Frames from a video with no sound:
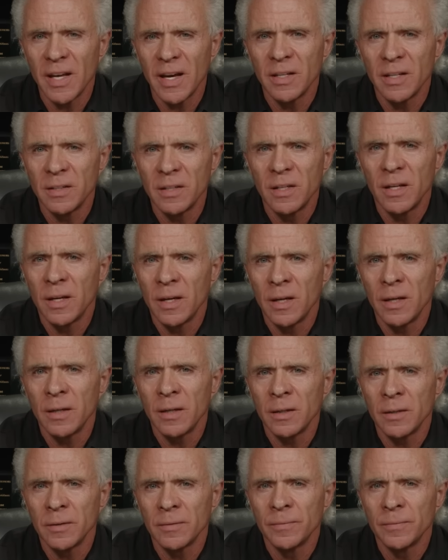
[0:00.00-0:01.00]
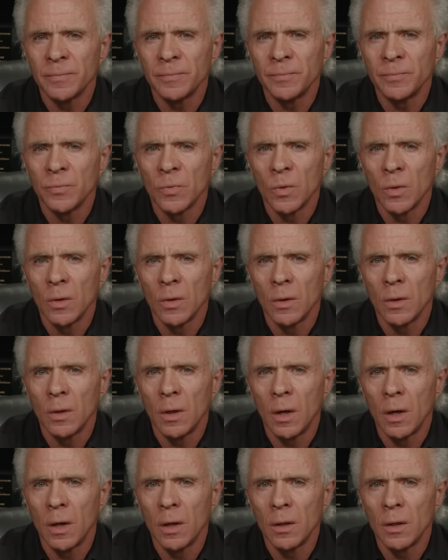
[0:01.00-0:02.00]
that day
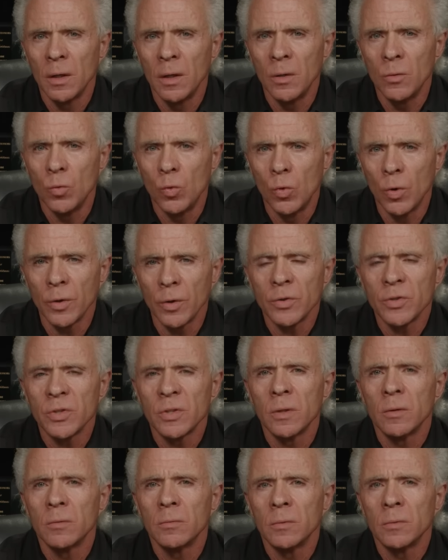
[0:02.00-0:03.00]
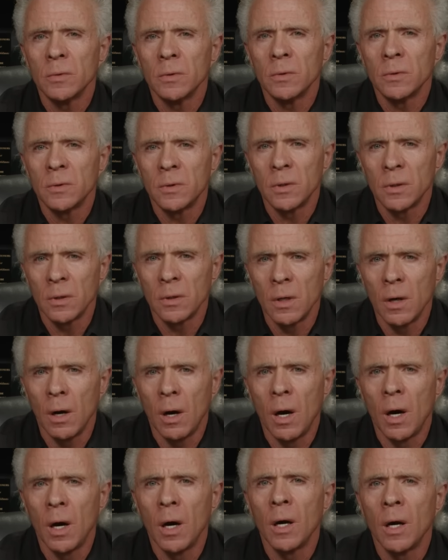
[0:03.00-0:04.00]
uh, in worship to
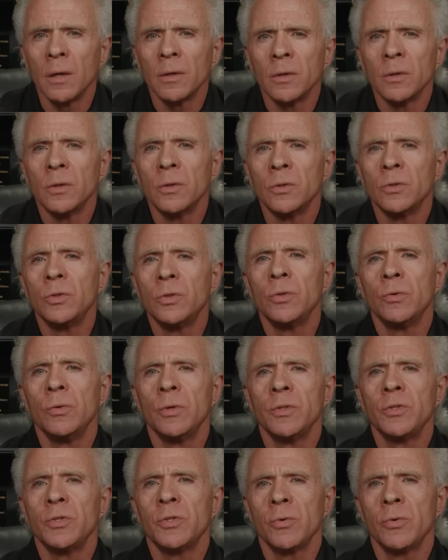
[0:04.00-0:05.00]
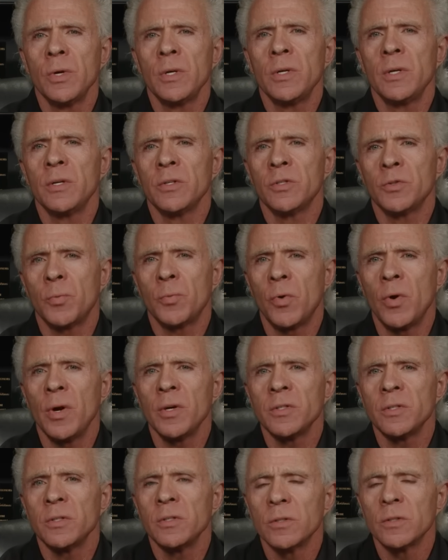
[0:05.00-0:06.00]
God to entreat his
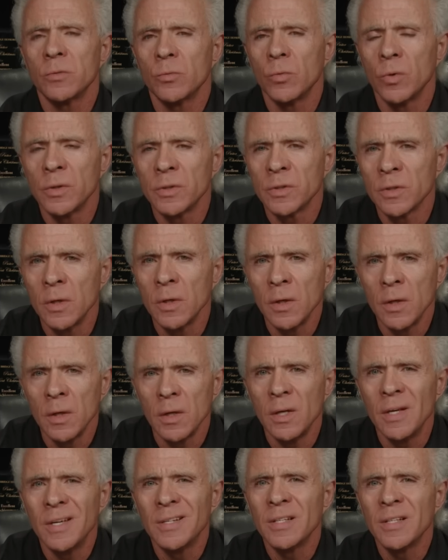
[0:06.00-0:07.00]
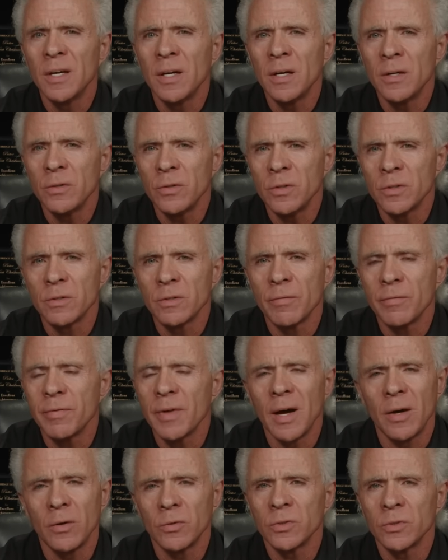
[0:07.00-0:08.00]
presence was in the hundreds of
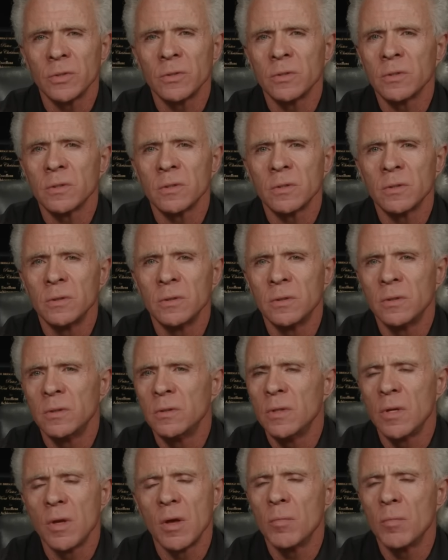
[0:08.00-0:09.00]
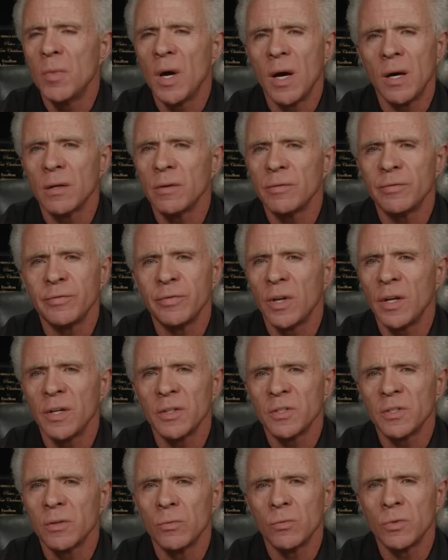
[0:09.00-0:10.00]
thousands, the amount of
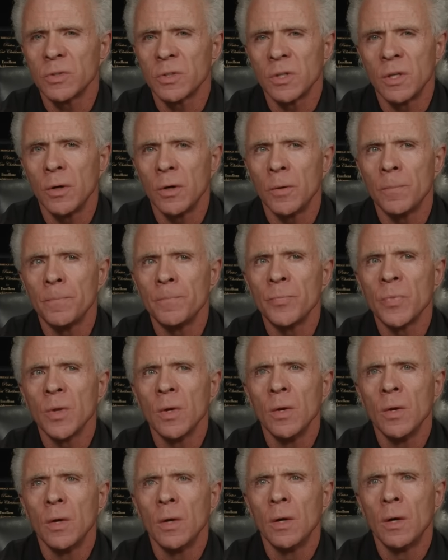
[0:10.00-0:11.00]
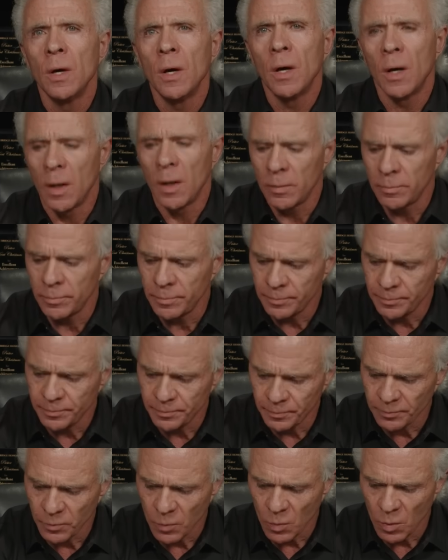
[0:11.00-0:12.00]
flesh that was killed. Um,
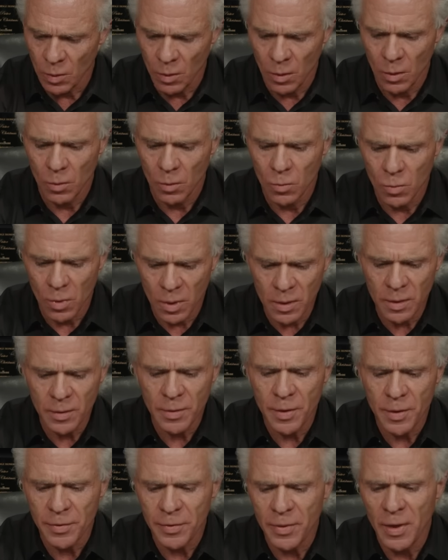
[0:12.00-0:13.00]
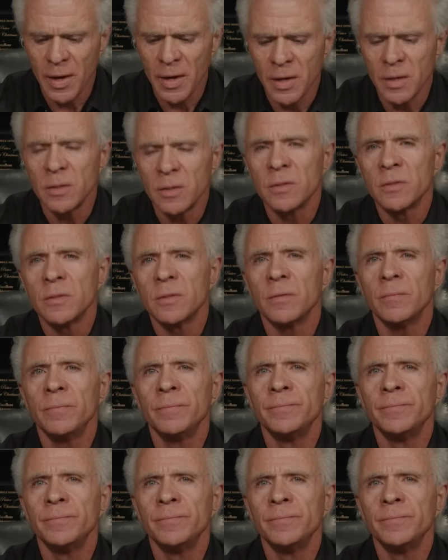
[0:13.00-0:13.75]
one of the things